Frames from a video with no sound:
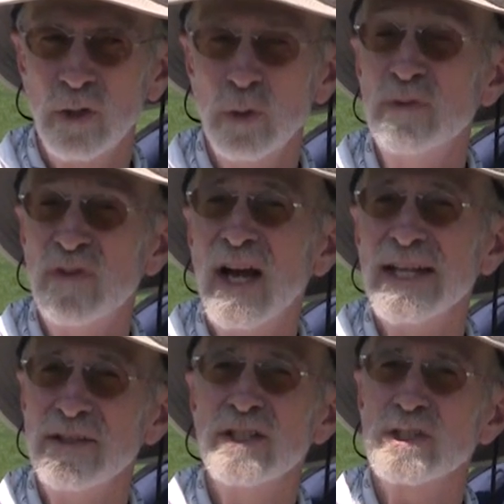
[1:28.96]
who
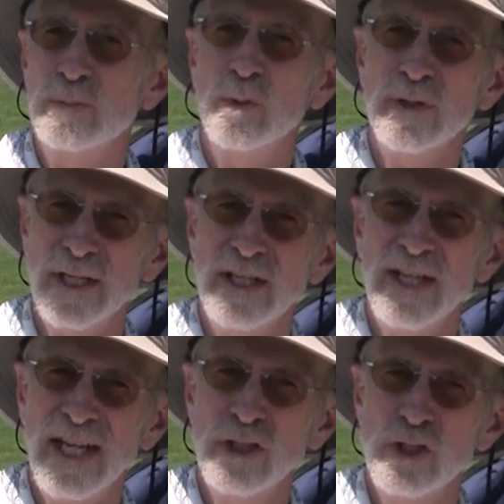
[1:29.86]
find the sport and,
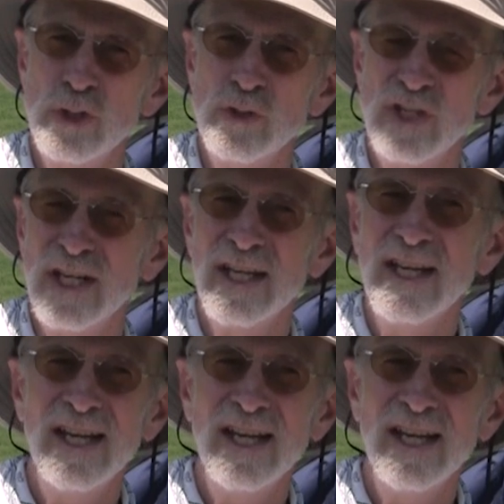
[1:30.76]
and choose it.